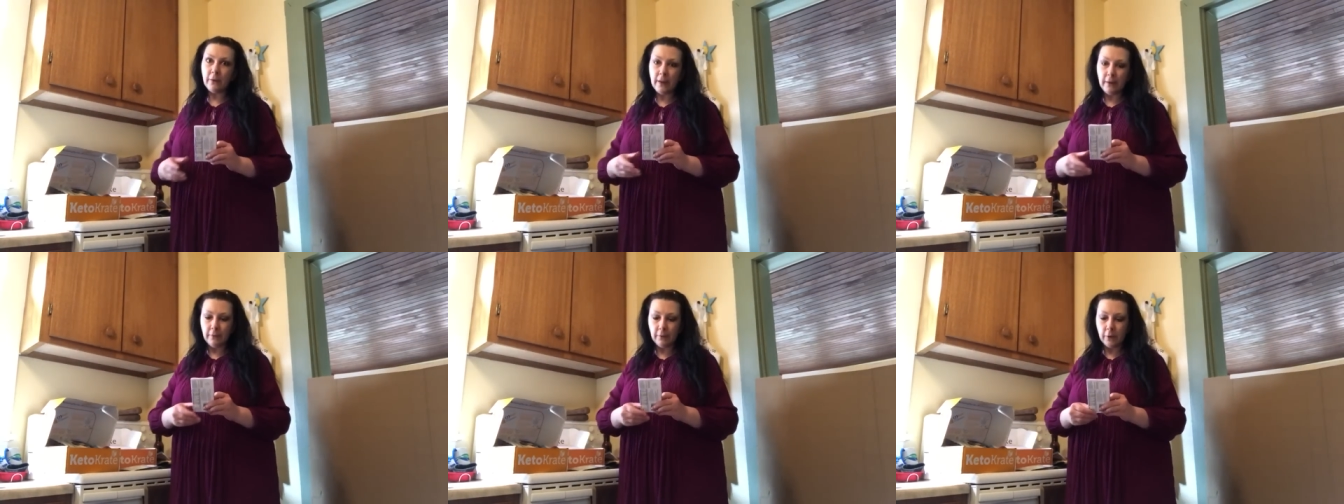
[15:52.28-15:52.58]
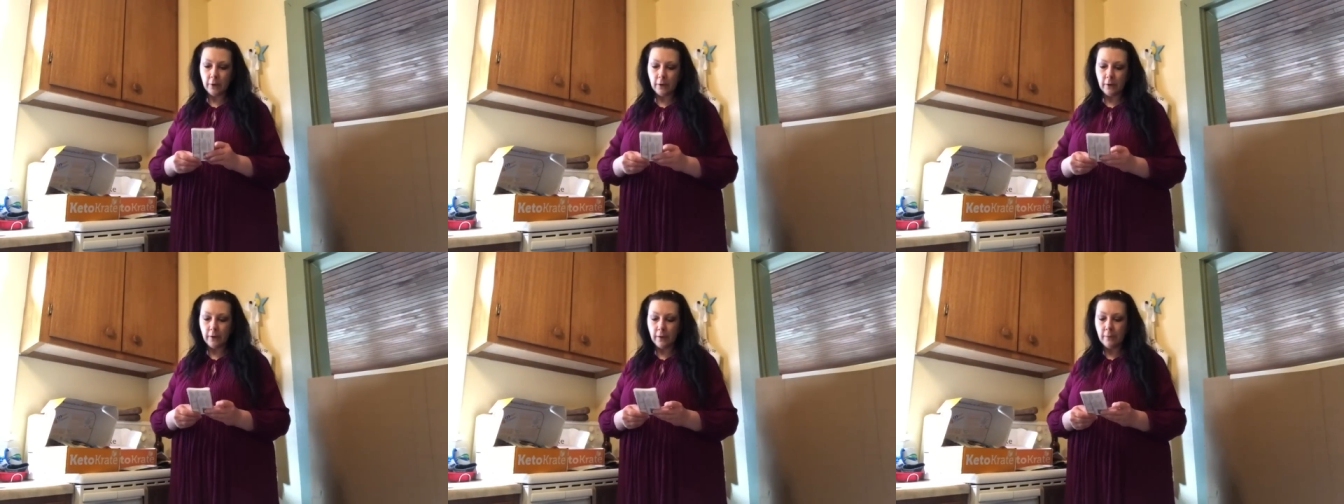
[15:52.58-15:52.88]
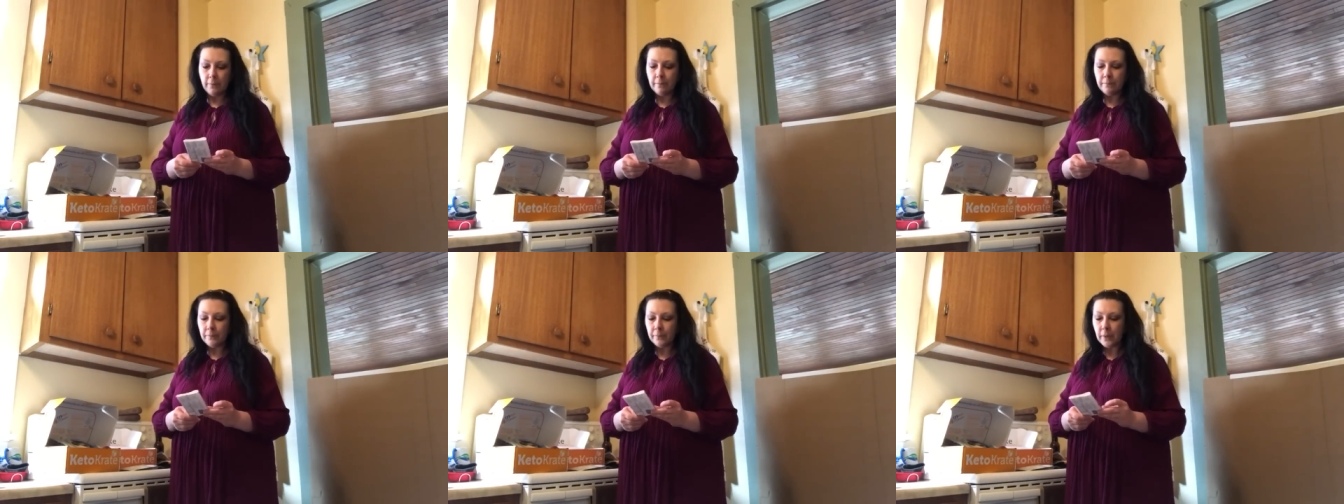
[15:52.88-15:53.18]
flavor to
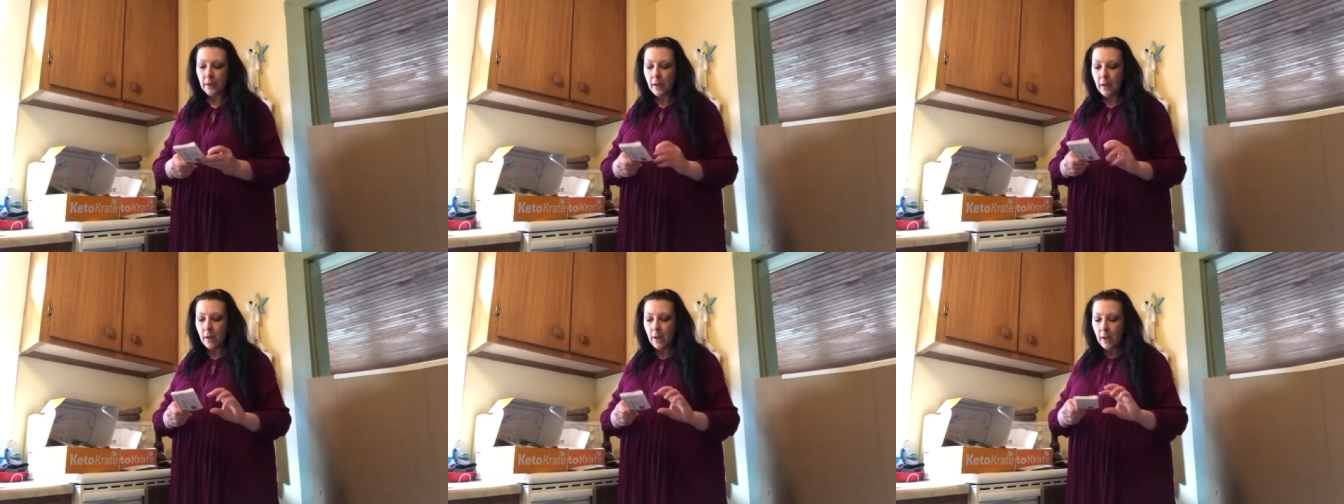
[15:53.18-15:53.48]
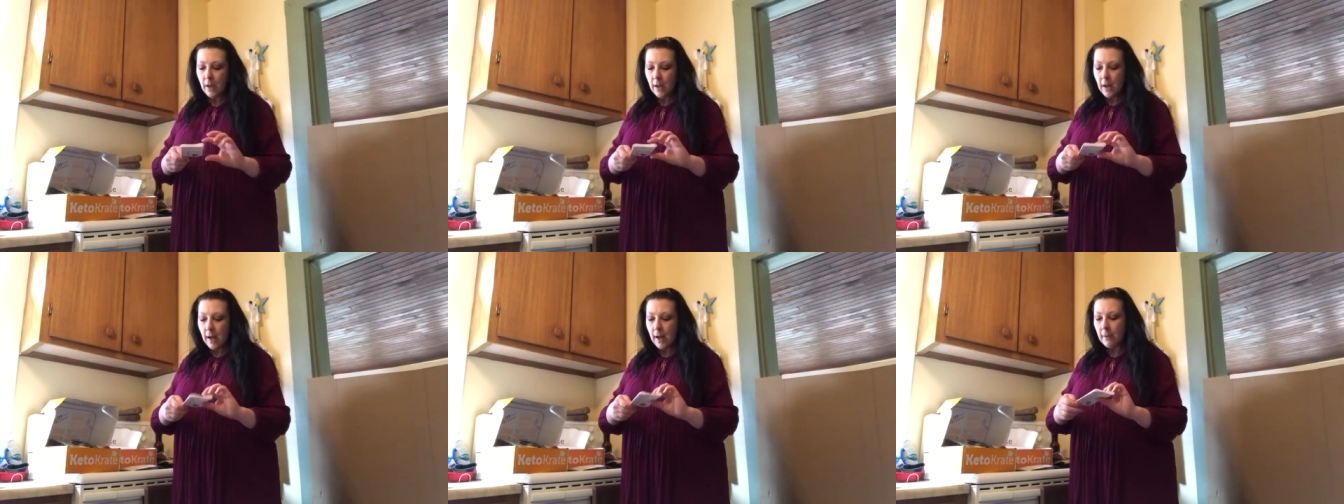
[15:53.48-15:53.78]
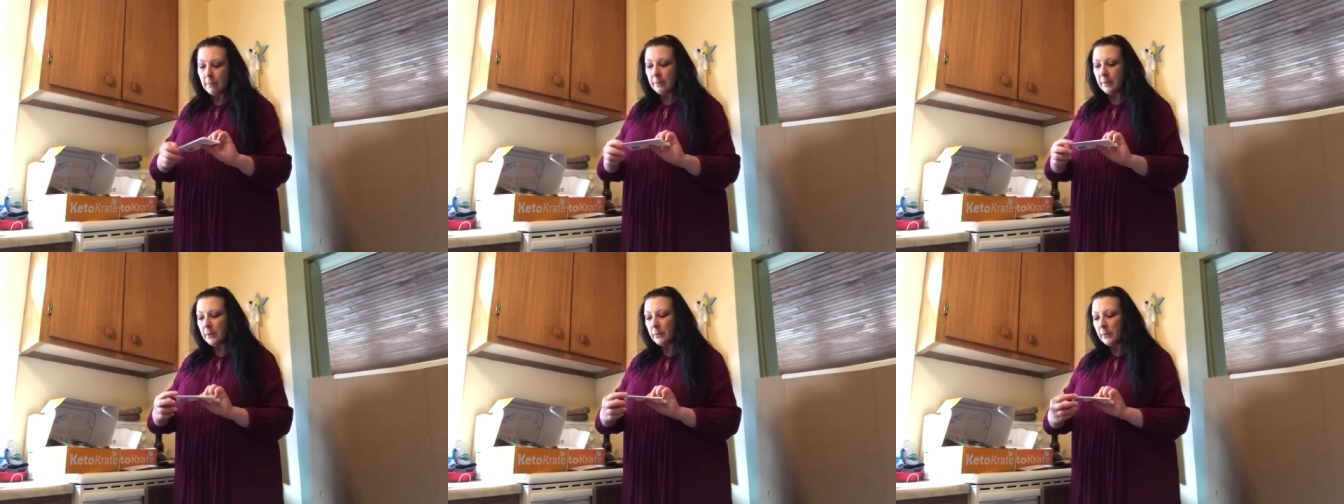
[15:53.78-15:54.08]
them.
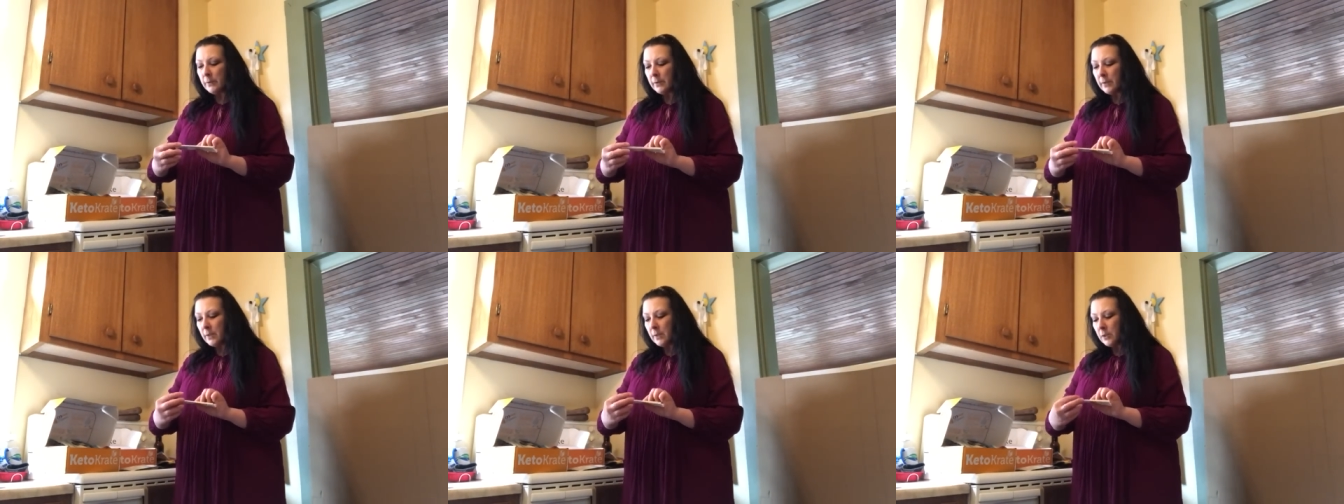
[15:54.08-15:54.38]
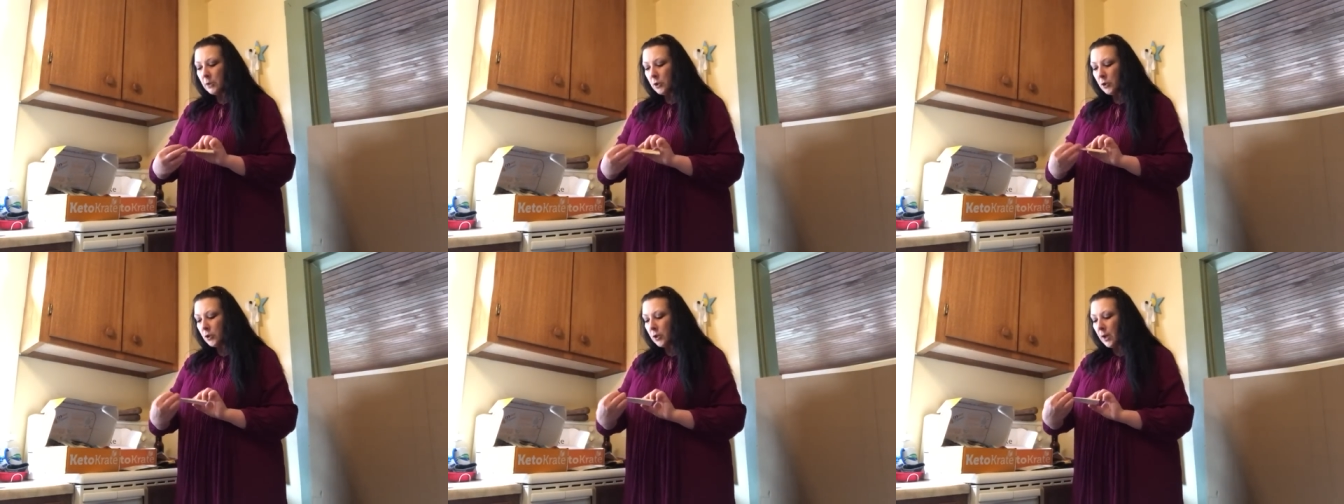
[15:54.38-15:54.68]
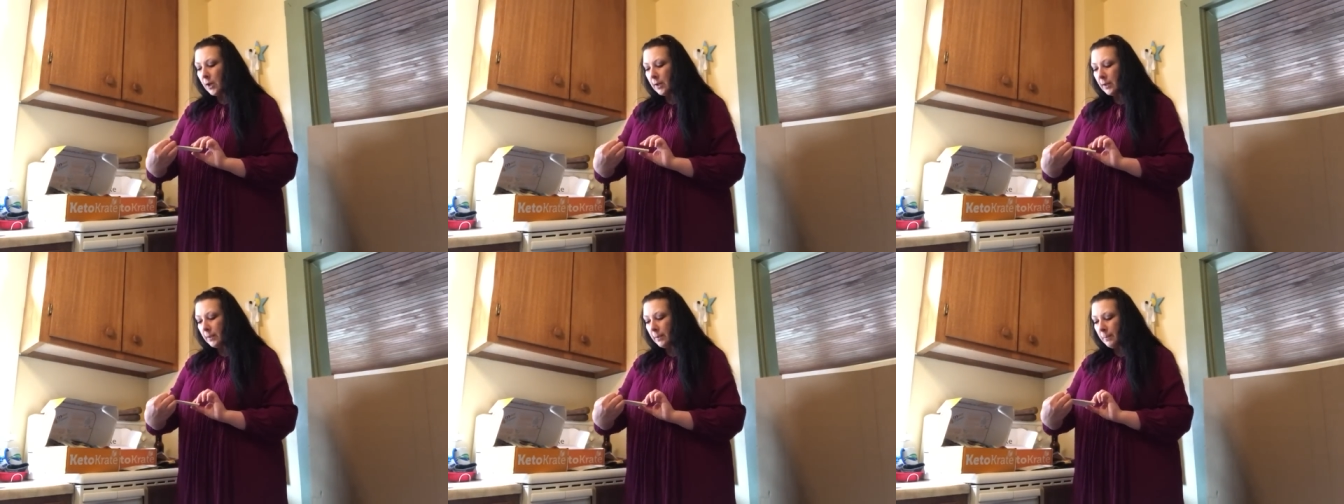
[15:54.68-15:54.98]
There was a
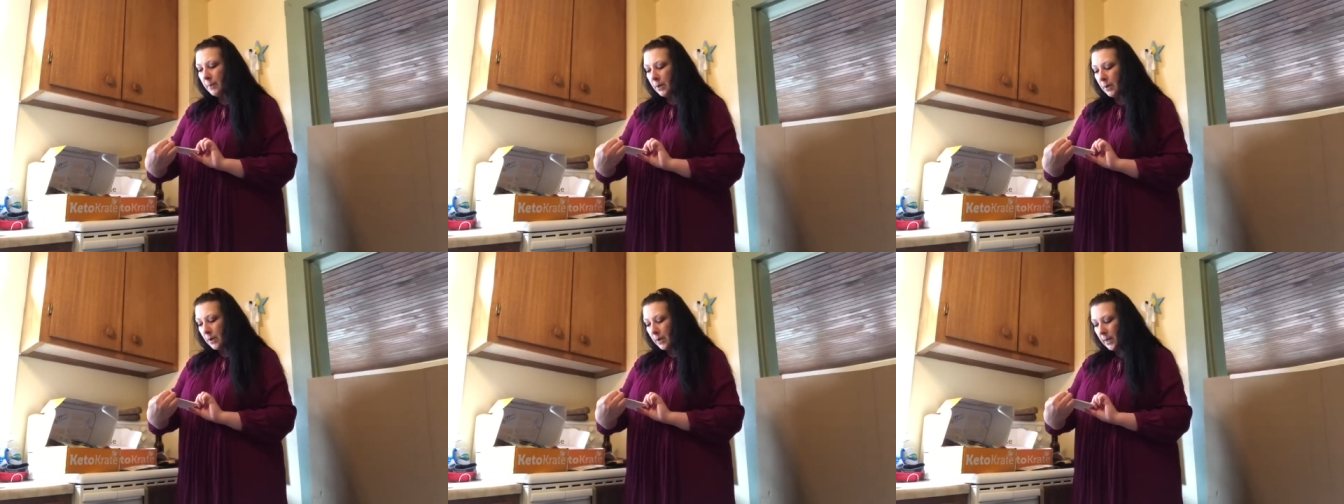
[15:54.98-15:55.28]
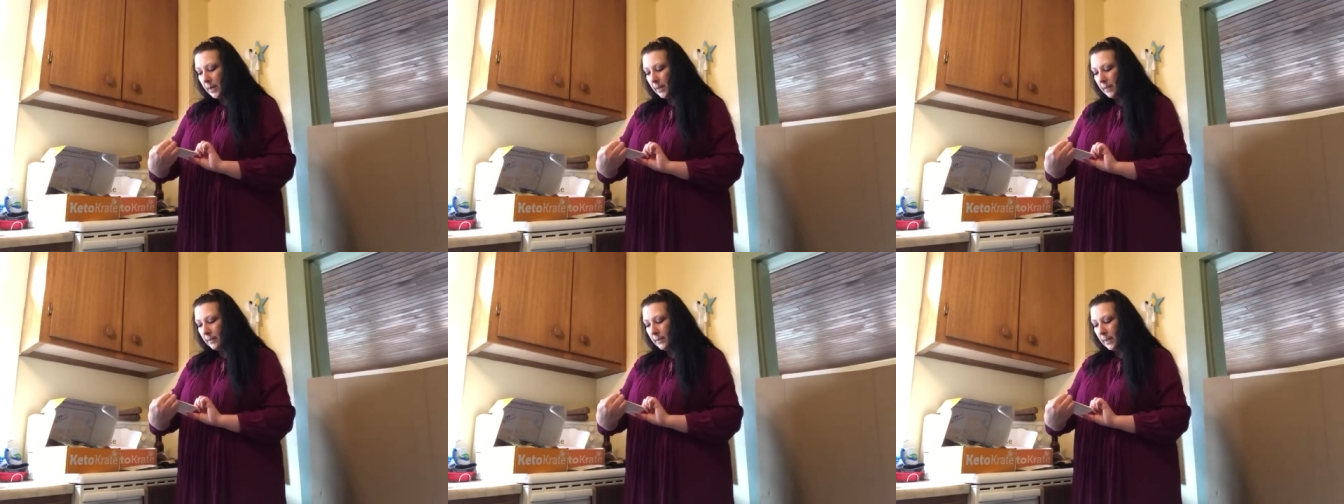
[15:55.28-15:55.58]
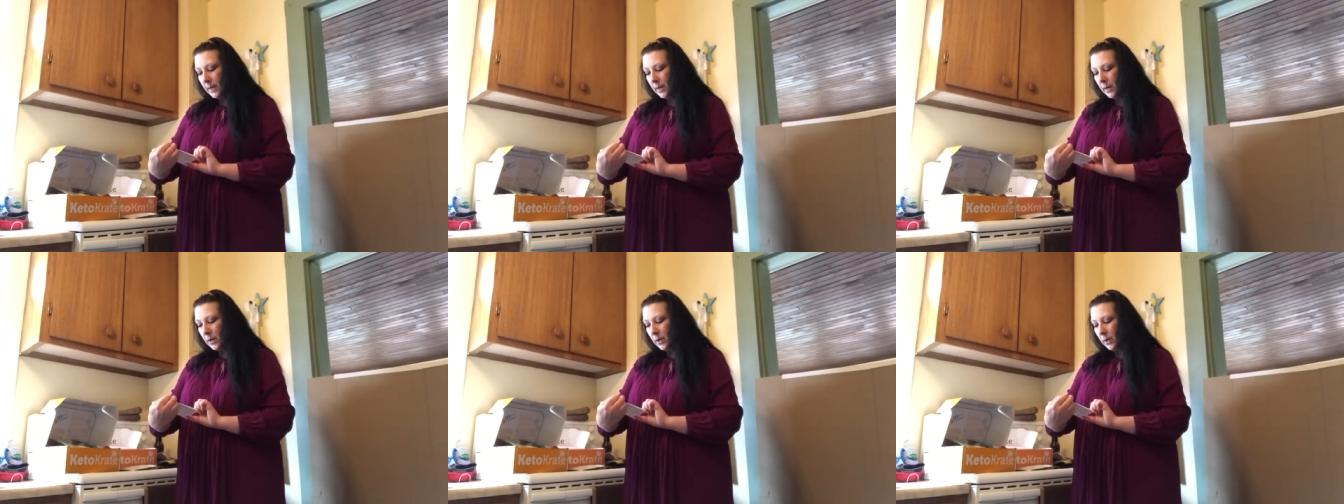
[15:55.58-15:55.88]
chocolate bar in
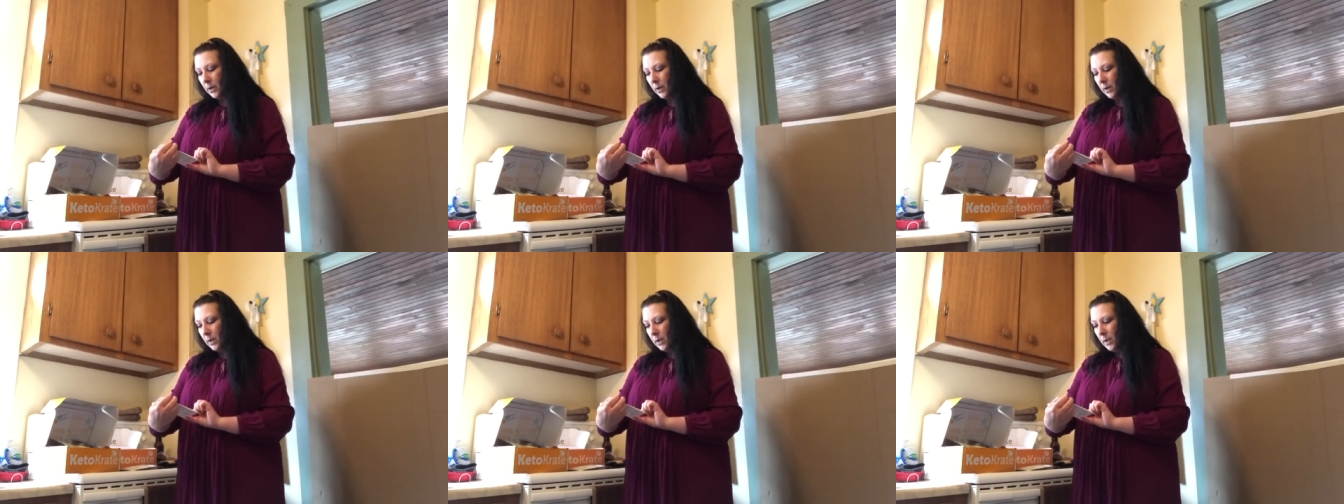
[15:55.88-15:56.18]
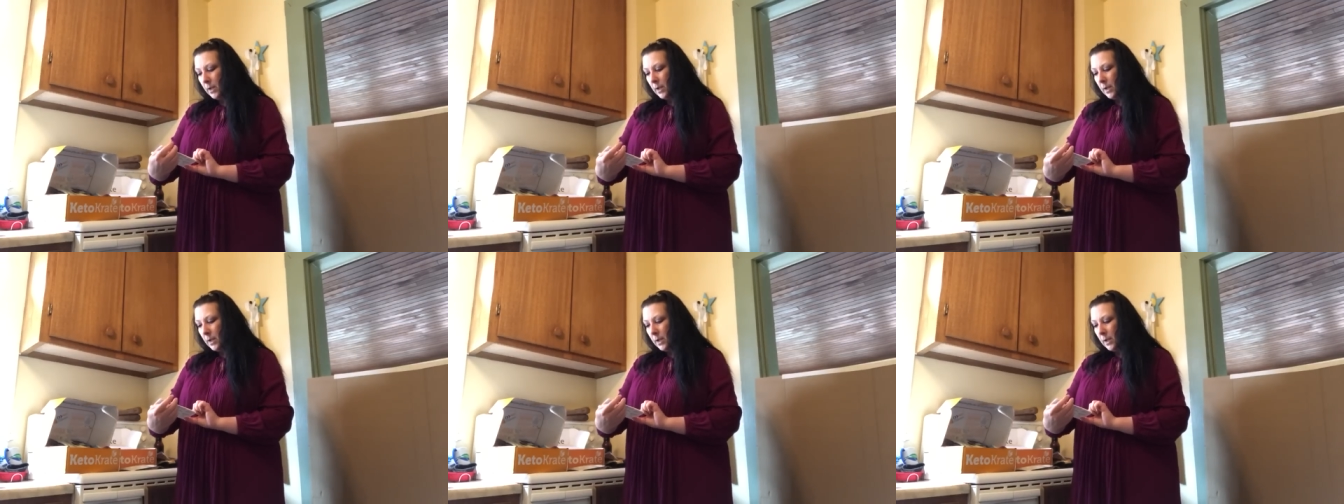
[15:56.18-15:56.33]
there